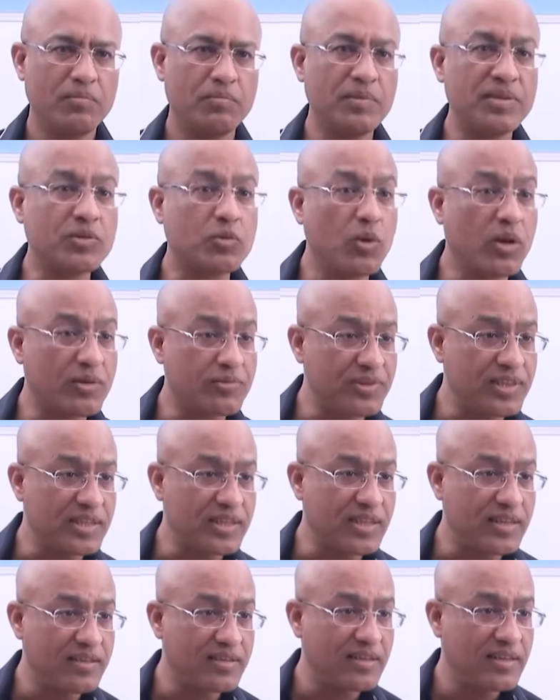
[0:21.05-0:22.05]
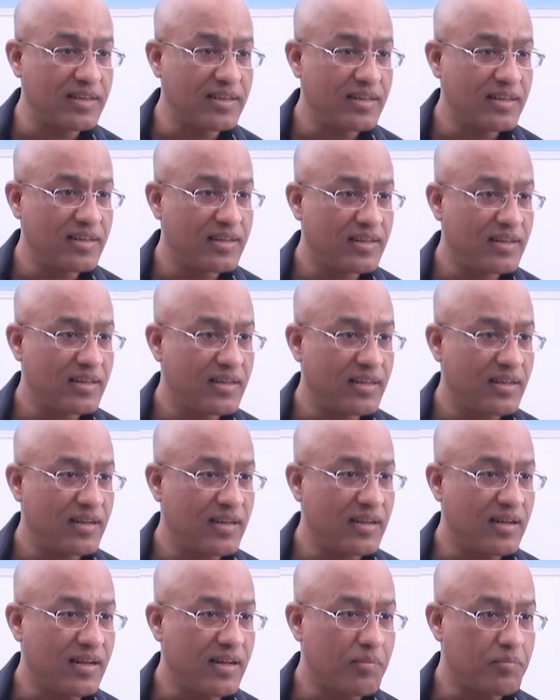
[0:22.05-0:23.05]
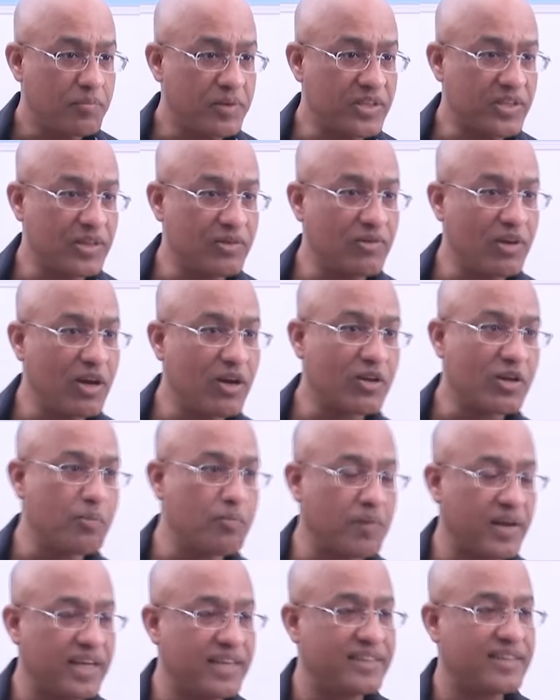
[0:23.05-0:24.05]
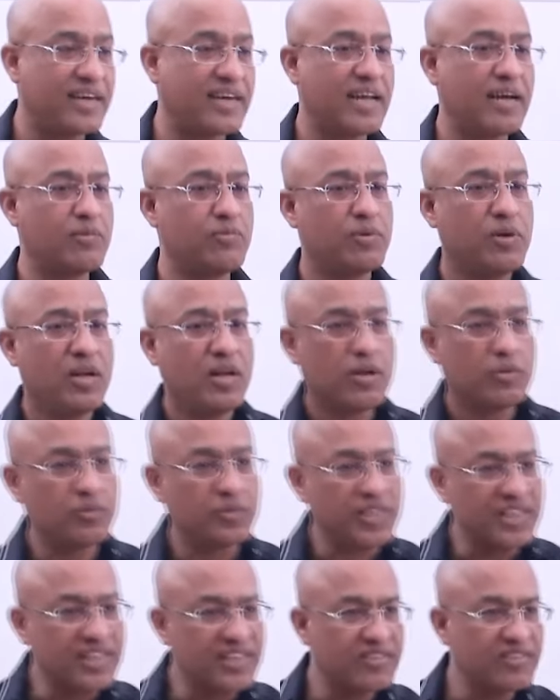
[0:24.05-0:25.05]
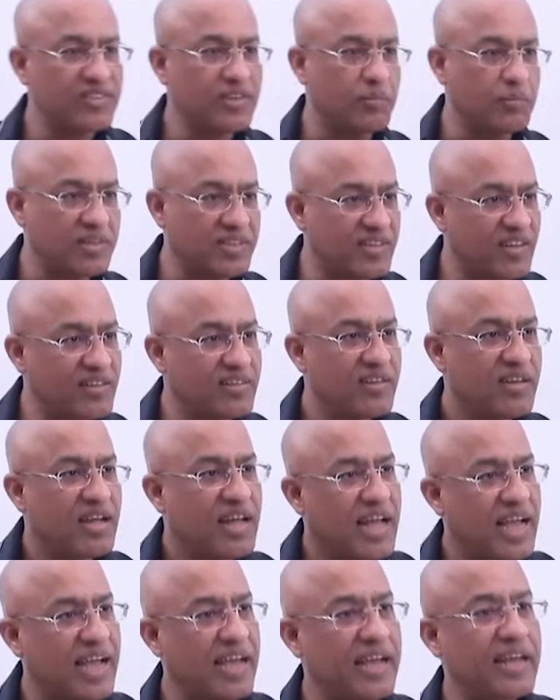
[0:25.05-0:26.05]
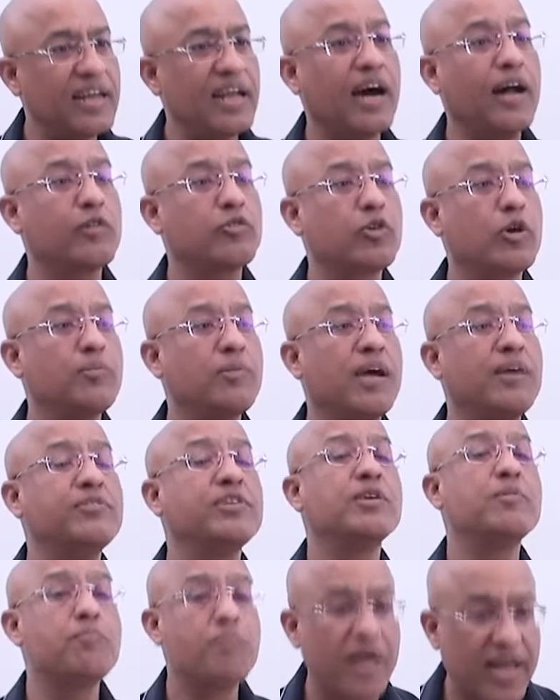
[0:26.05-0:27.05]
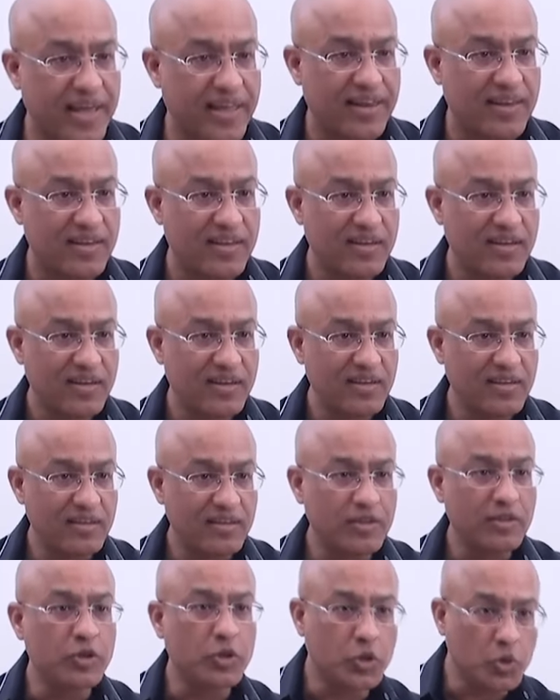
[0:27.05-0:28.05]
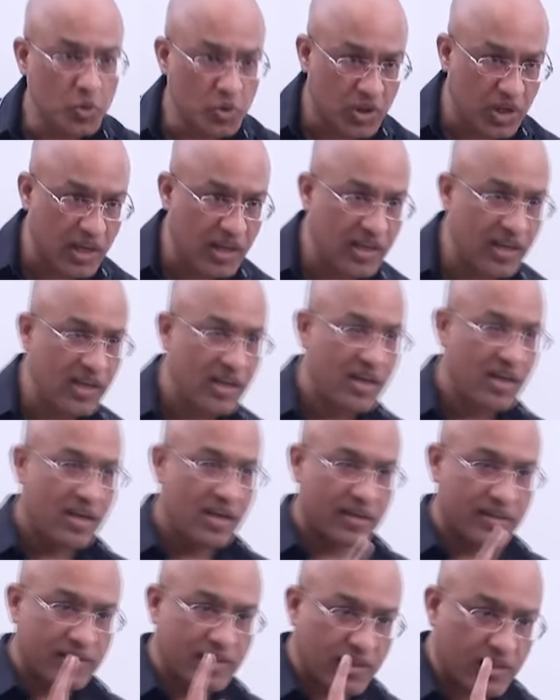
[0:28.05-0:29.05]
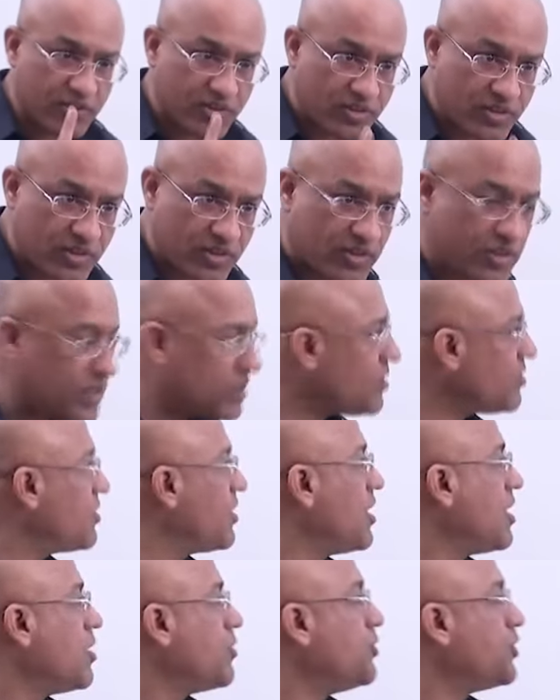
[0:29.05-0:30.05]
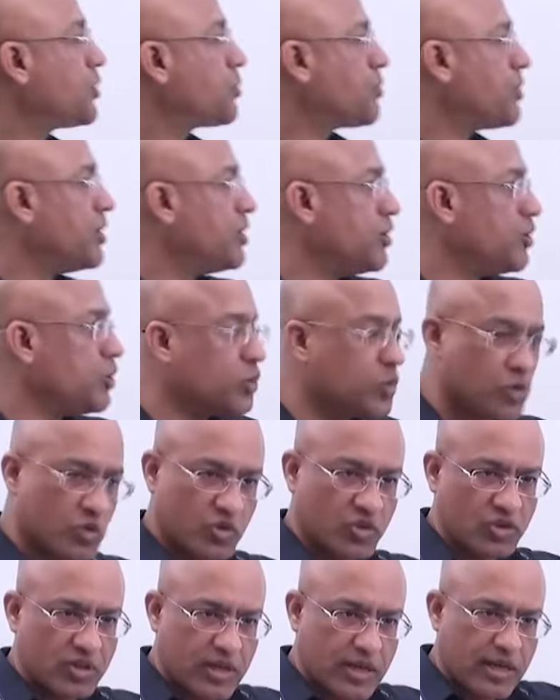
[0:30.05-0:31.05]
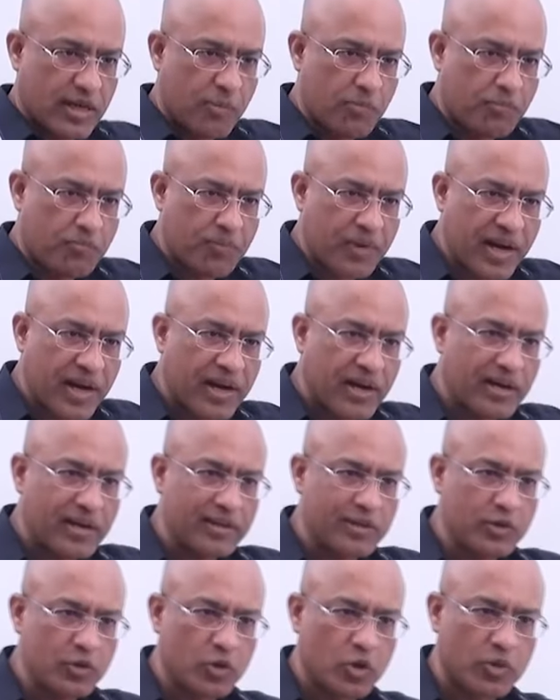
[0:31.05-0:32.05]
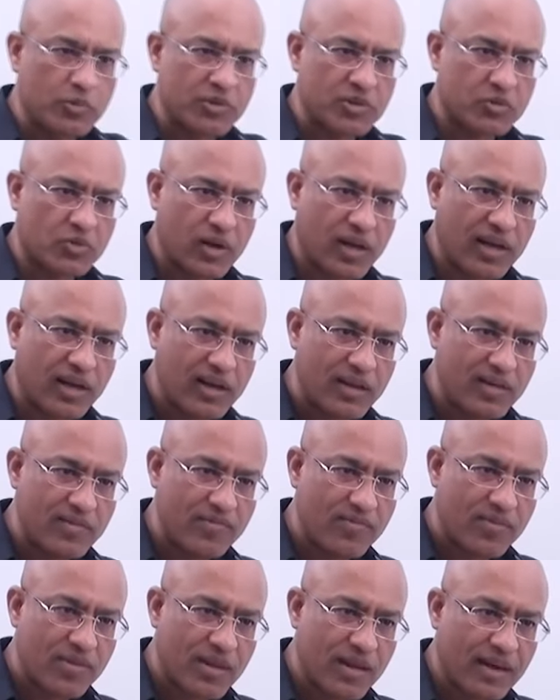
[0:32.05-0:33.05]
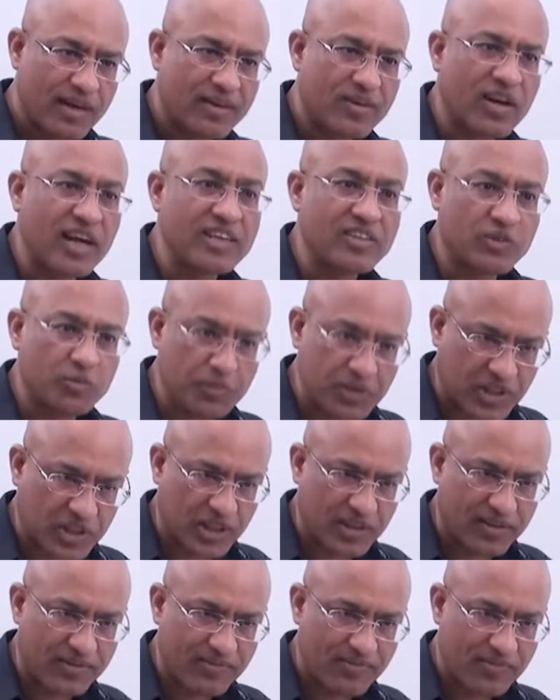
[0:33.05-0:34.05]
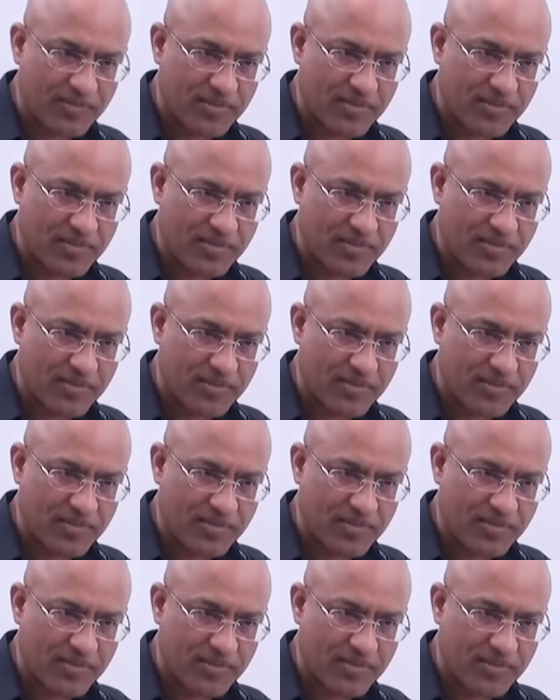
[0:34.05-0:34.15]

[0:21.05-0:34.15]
muscular weakness. Patient will not complain that I have weakness in the muscles and also I am having pain. Usually the diseases which produce impaired neuromuscular transmission.